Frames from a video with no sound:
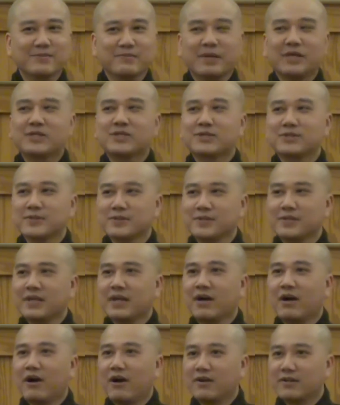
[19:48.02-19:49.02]
to make sure
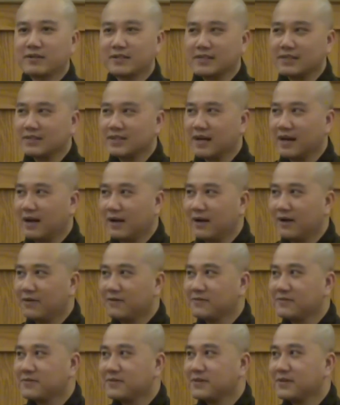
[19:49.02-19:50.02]
they all turn
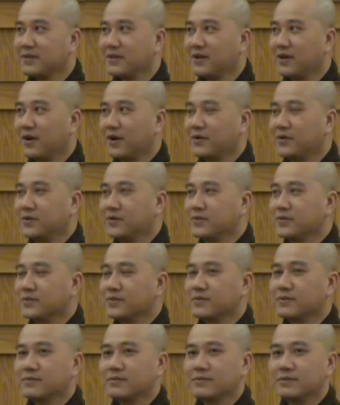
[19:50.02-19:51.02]
off, or
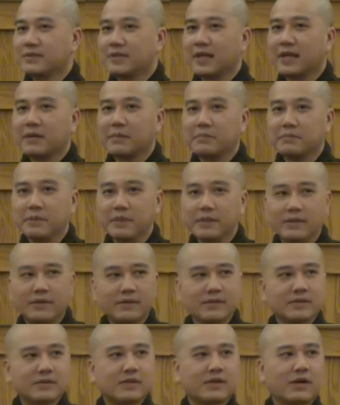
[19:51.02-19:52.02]
you take
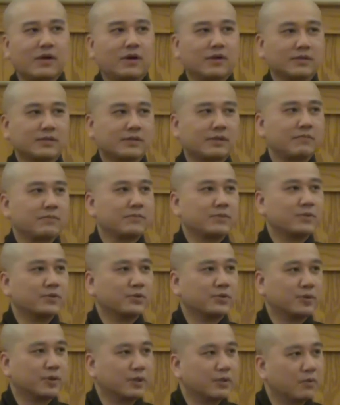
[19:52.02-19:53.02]
milk or some you
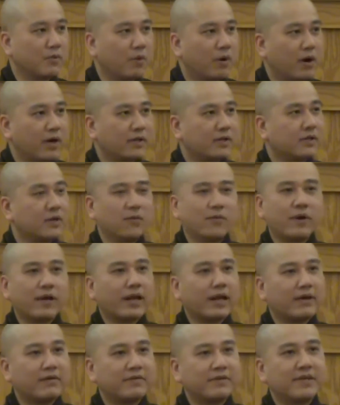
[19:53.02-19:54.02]
drink water or
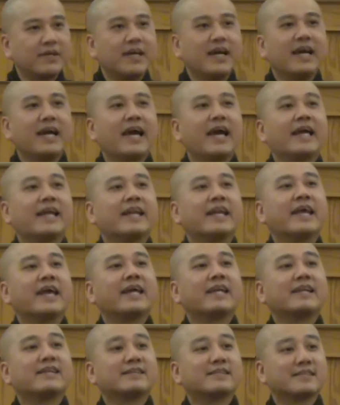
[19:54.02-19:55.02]
whatever, and
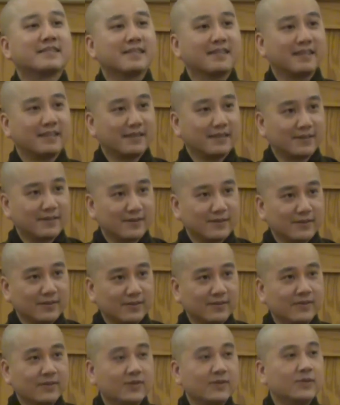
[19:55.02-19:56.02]
then
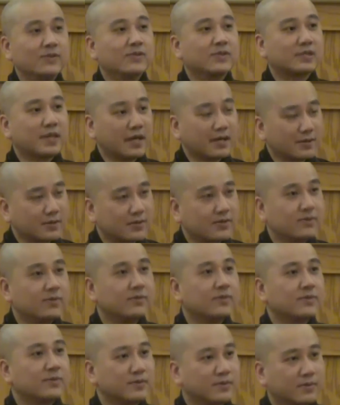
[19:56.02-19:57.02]
you start
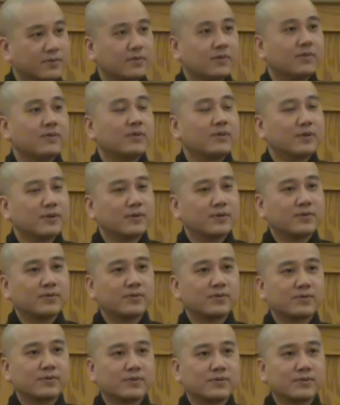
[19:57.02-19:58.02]
to
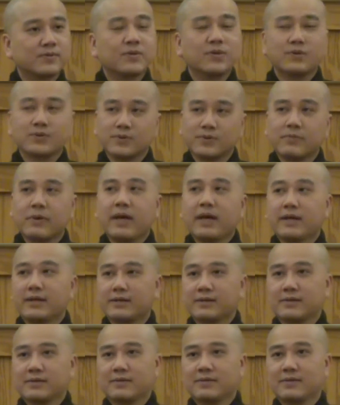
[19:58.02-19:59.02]
to go to
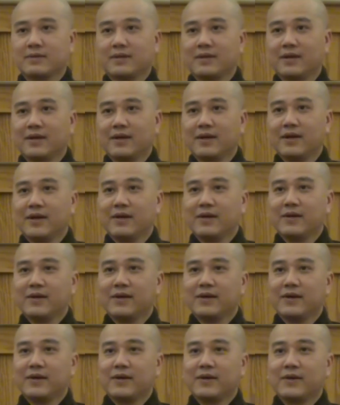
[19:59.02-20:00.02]
bed.
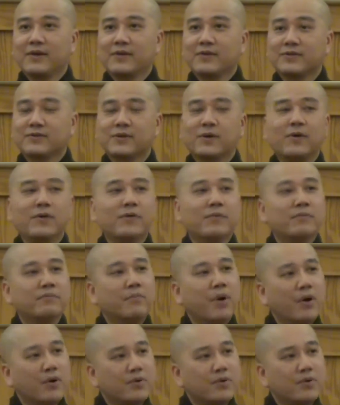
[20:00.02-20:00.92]
So